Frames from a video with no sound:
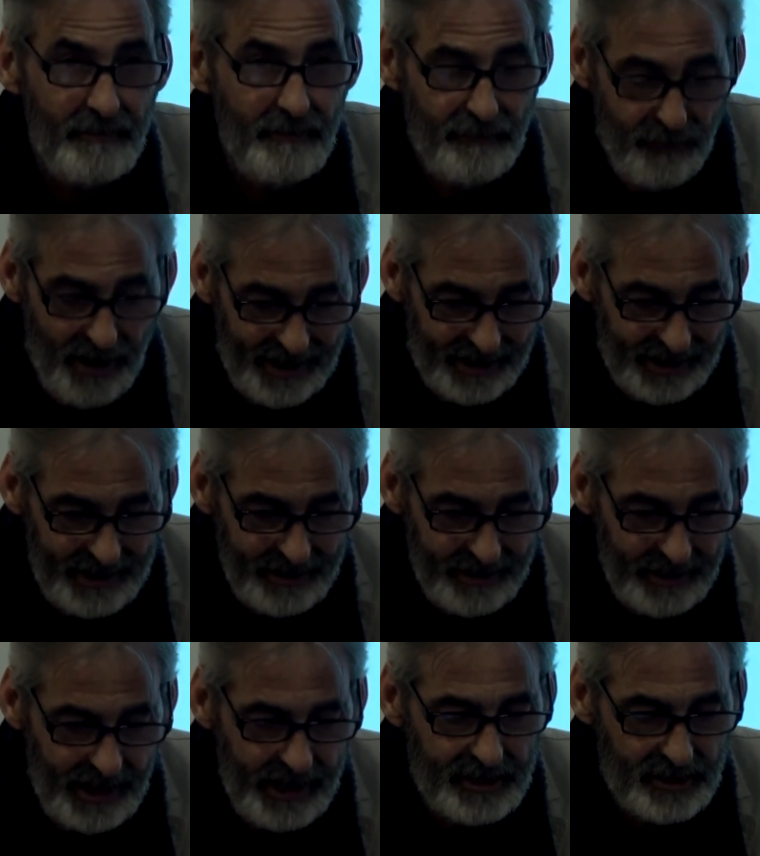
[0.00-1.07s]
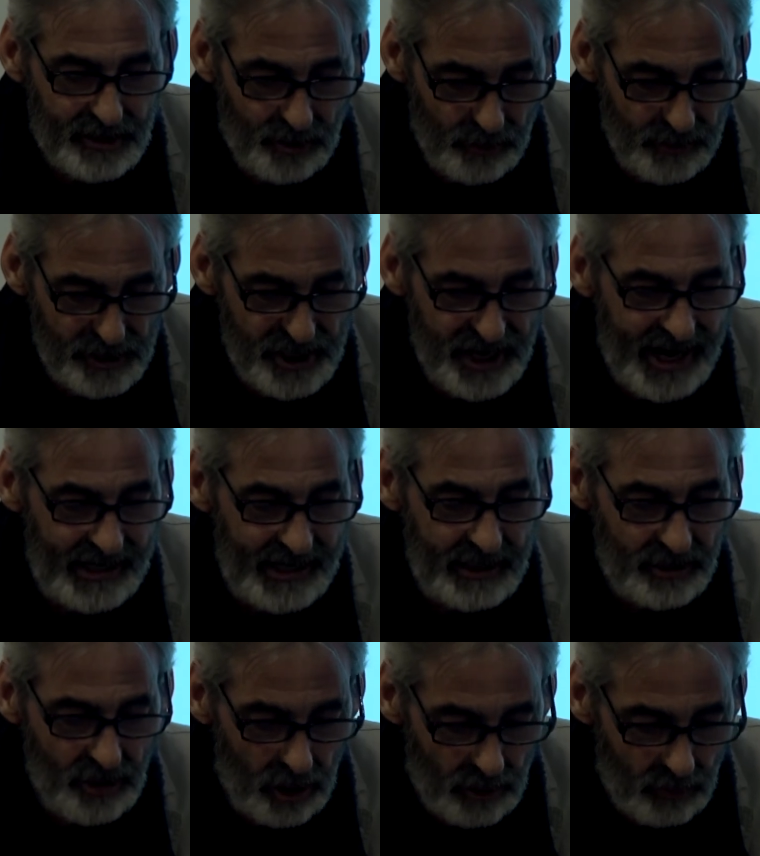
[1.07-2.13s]
frankly, excruciating
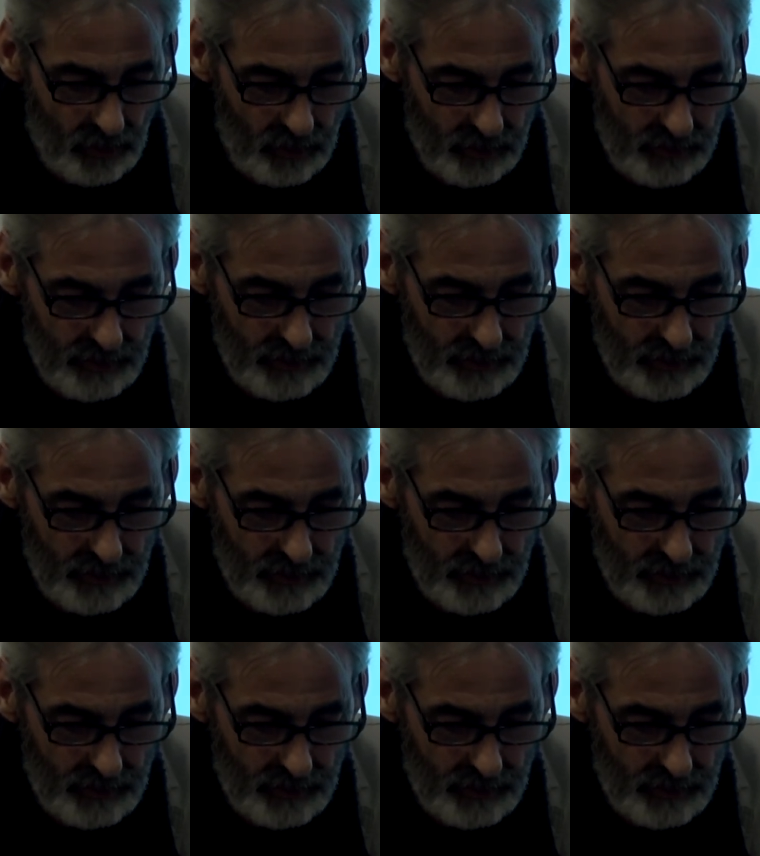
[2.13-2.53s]
doggerel.